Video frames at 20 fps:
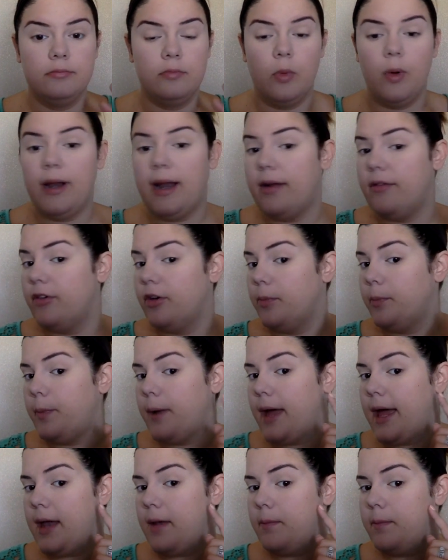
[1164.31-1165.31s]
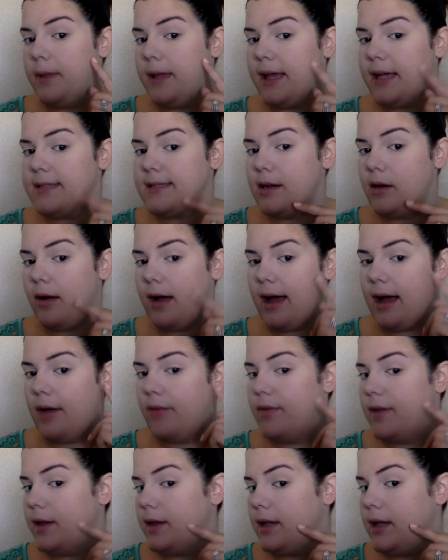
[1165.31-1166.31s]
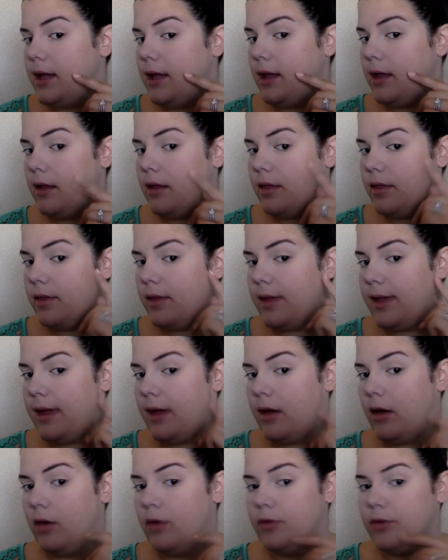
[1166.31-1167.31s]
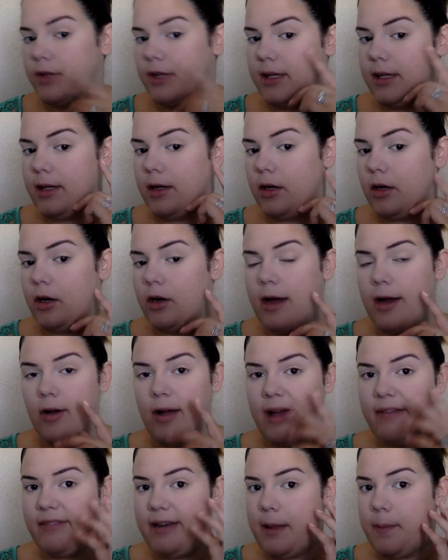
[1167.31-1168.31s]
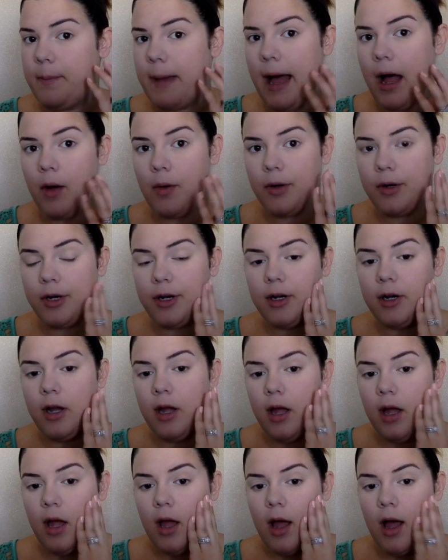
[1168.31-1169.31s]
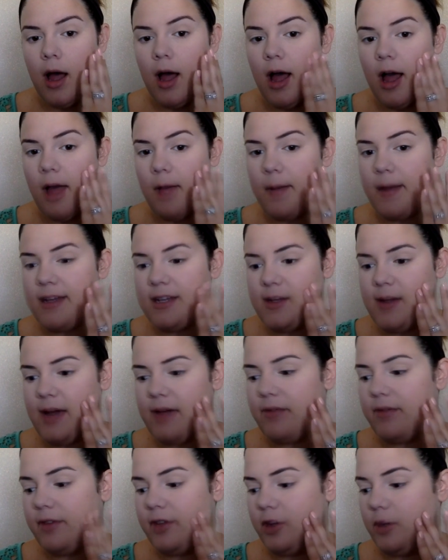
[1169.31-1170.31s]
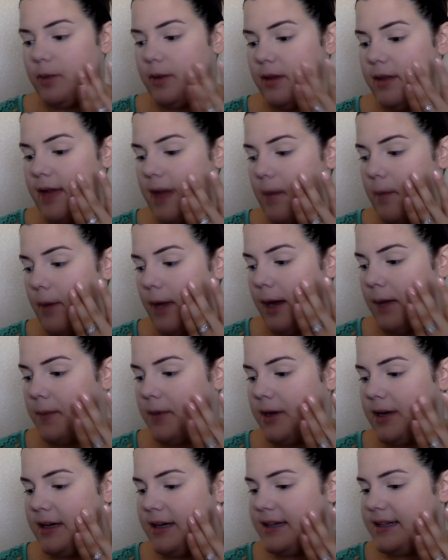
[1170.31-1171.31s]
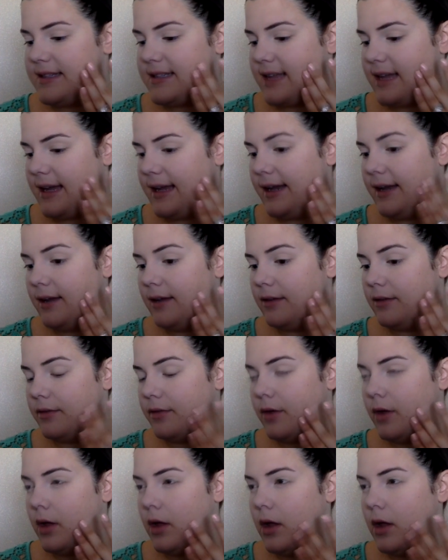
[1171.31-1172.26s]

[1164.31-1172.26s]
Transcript: whatever, but because I don't have anything over here, I don't have any powder, I do have a little bit of that primer, and it is kind of